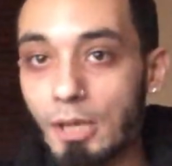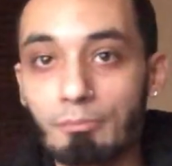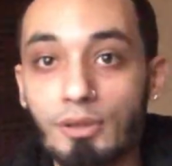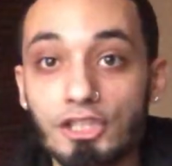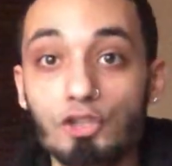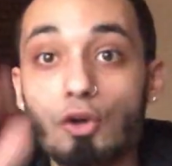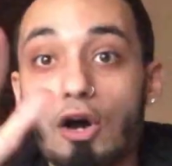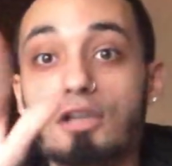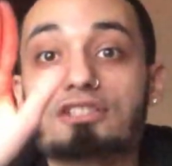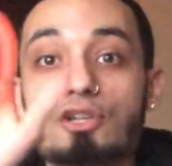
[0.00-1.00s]
But you
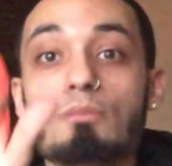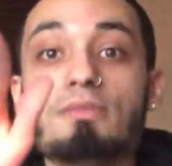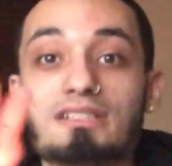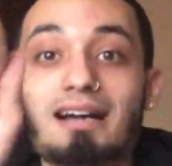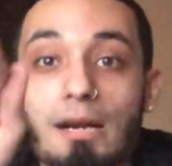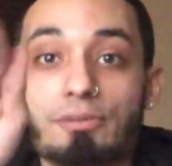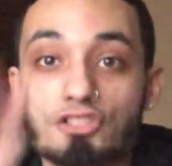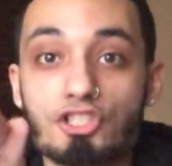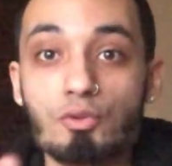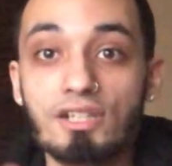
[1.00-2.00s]
also miss
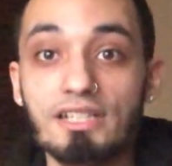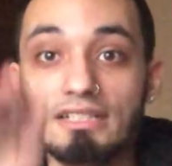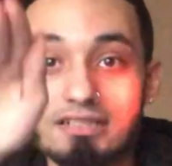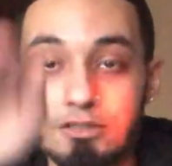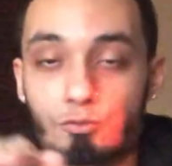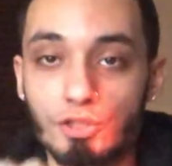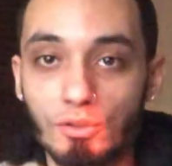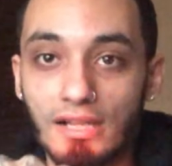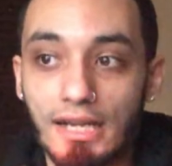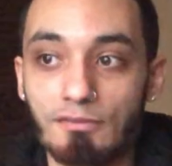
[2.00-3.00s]
opportunities in real
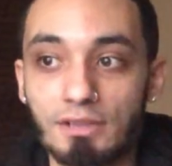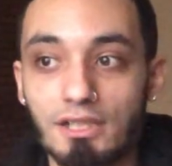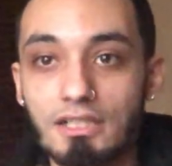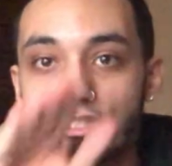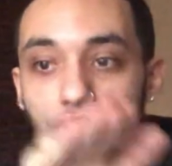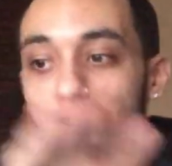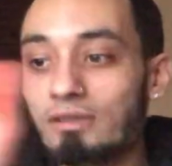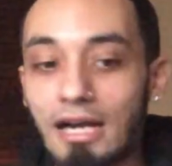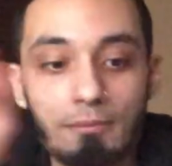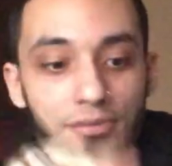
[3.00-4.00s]
life because you
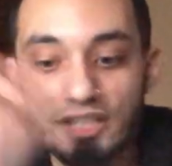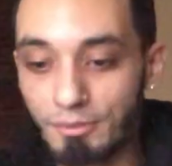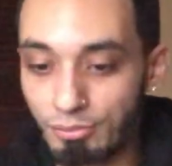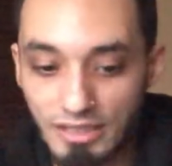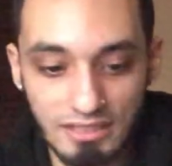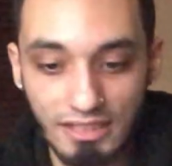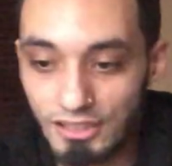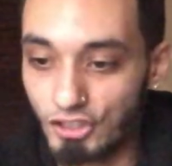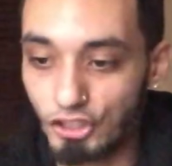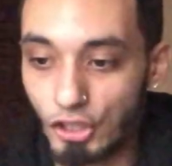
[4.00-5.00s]
not being present
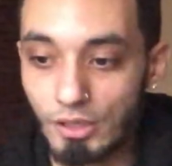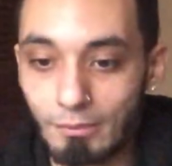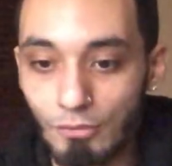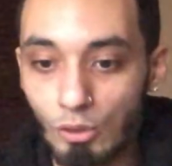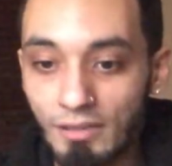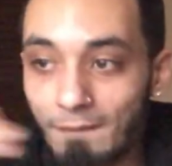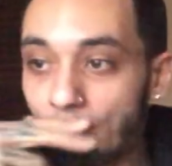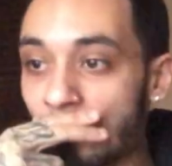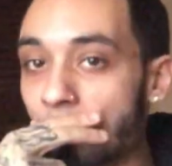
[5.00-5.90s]
in the current moment